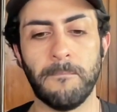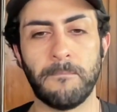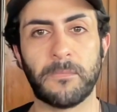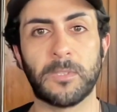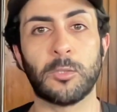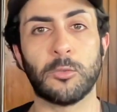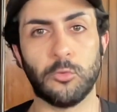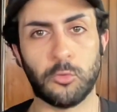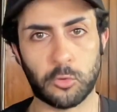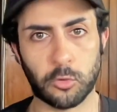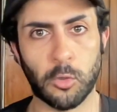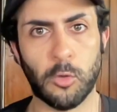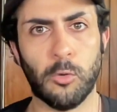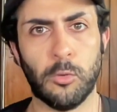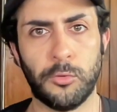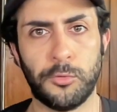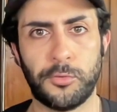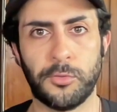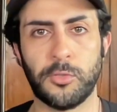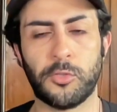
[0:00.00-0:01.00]

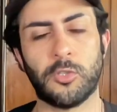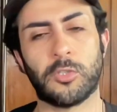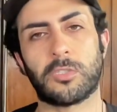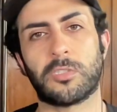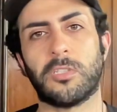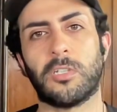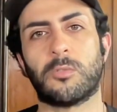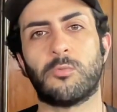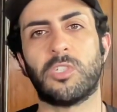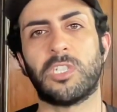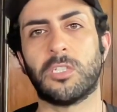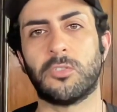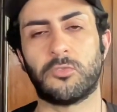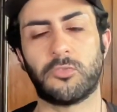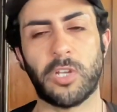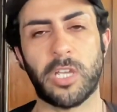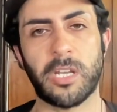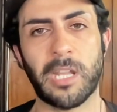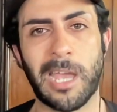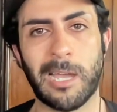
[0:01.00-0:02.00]
controlled just like we can
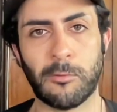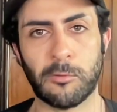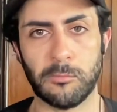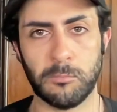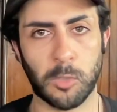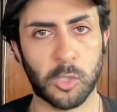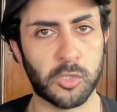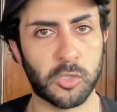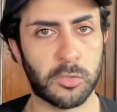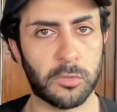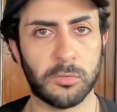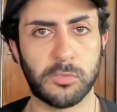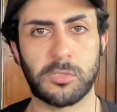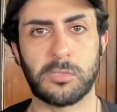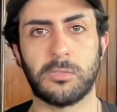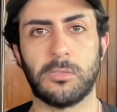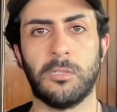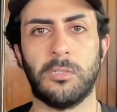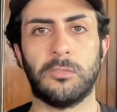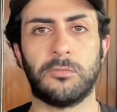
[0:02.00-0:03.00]
train our muscles
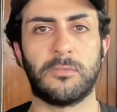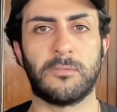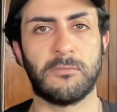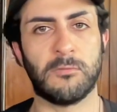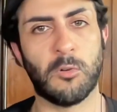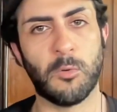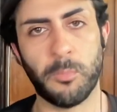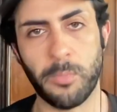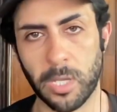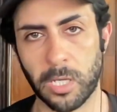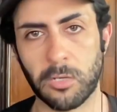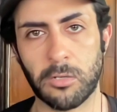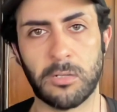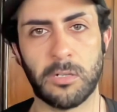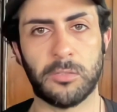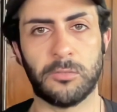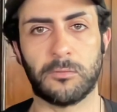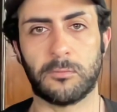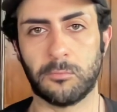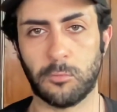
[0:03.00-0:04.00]
to grow bigger
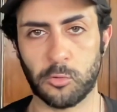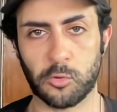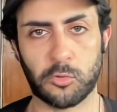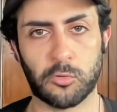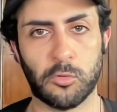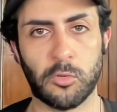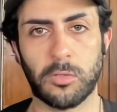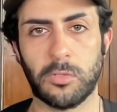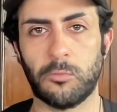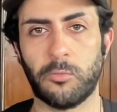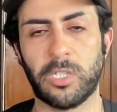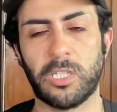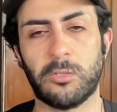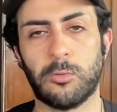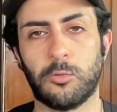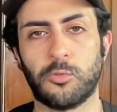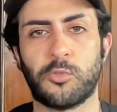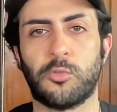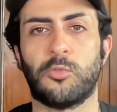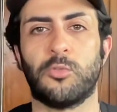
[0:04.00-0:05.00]
and to grow stronger. We can
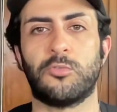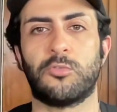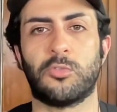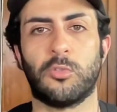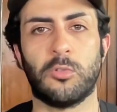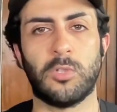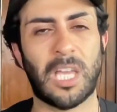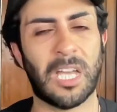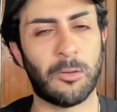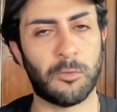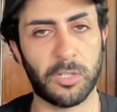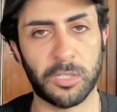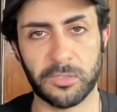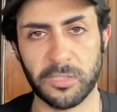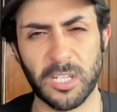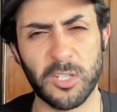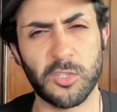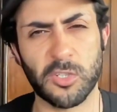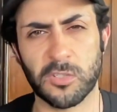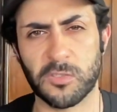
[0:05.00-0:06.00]
also control our
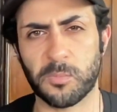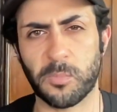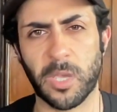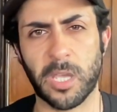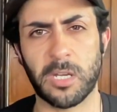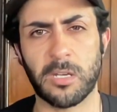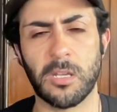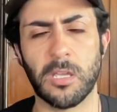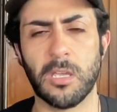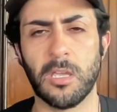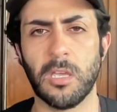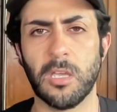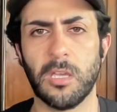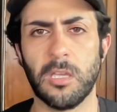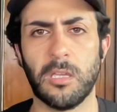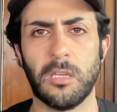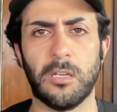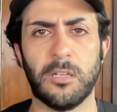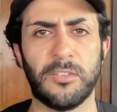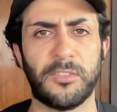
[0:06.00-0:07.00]
attention span
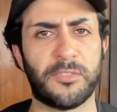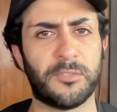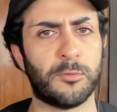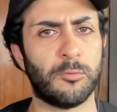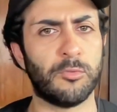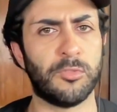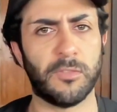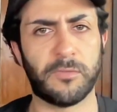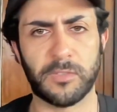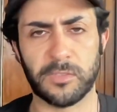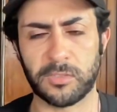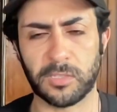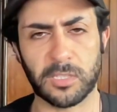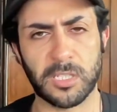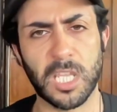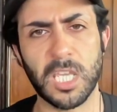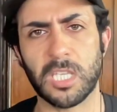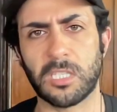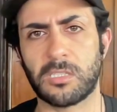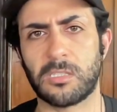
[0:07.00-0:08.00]
through different
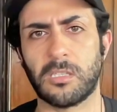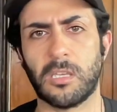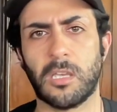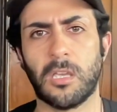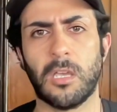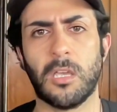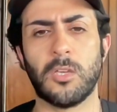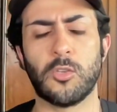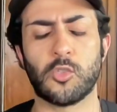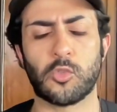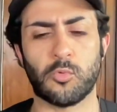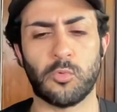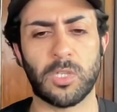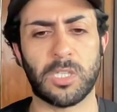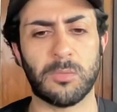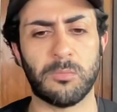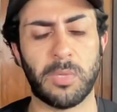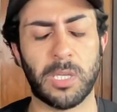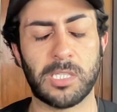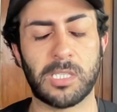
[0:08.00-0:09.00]
techniques. So we
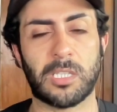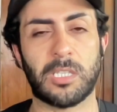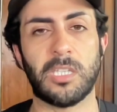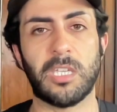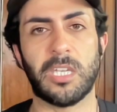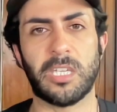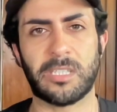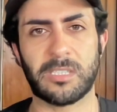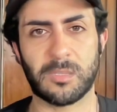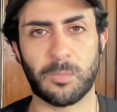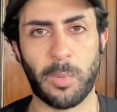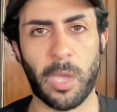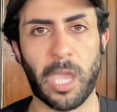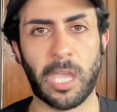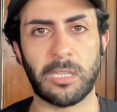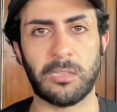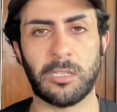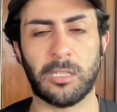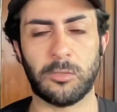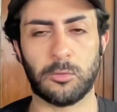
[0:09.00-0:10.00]
can basically
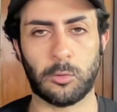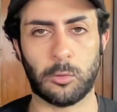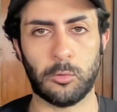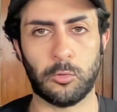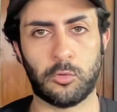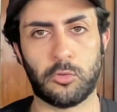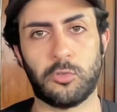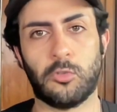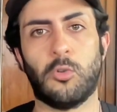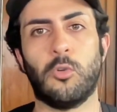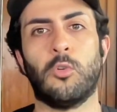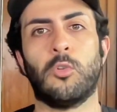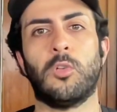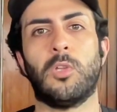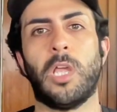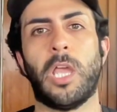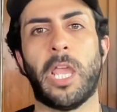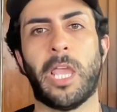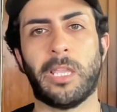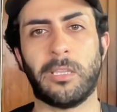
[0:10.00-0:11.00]
expand and control
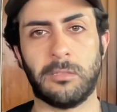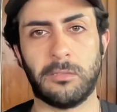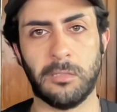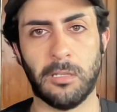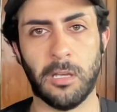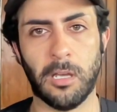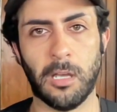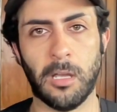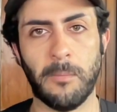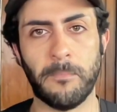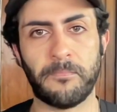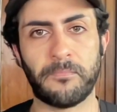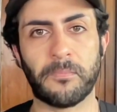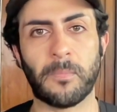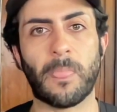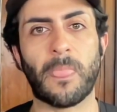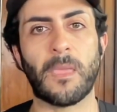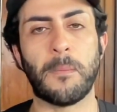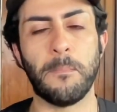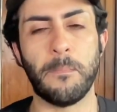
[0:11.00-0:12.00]
and
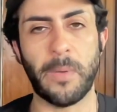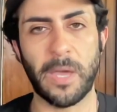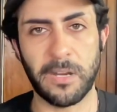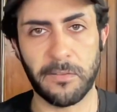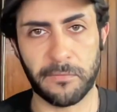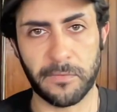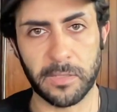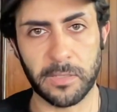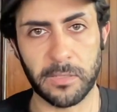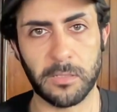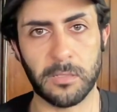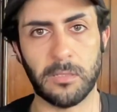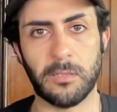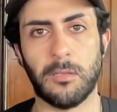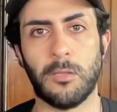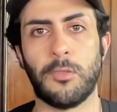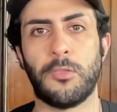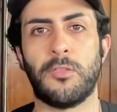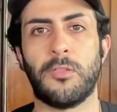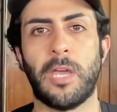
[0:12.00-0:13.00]
benefit
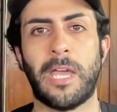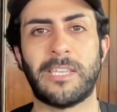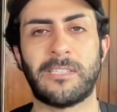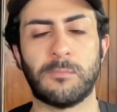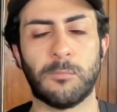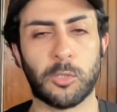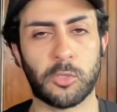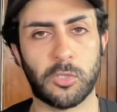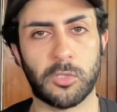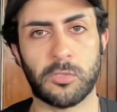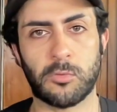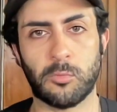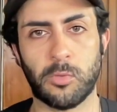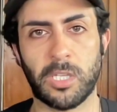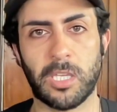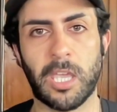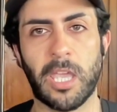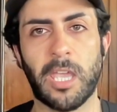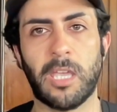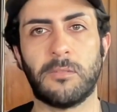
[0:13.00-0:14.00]
as much as we
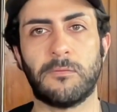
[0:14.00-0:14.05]
can